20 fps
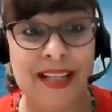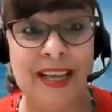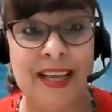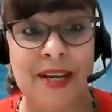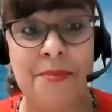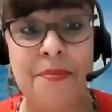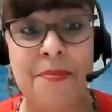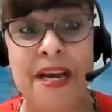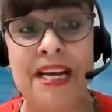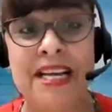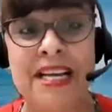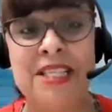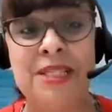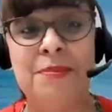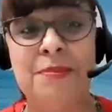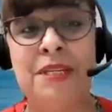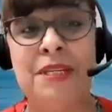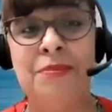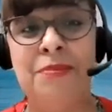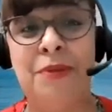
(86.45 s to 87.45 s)
Like my
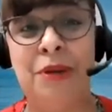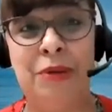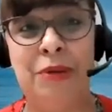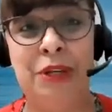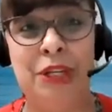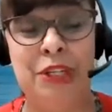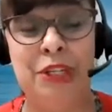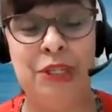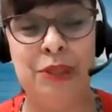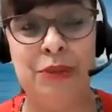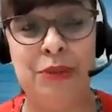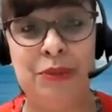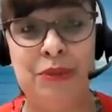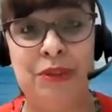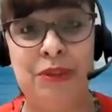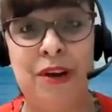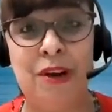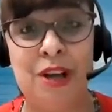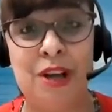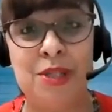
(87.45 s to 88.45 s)
husband, when we do
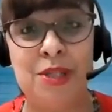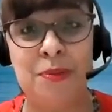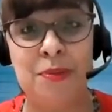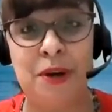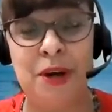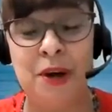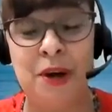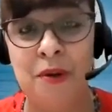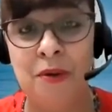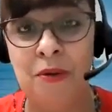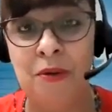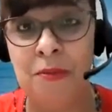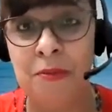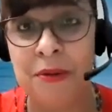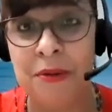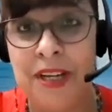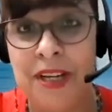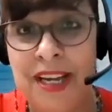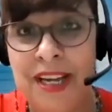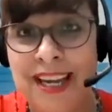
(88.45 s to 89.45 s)
the gospel at
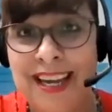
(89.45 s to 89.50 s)
home,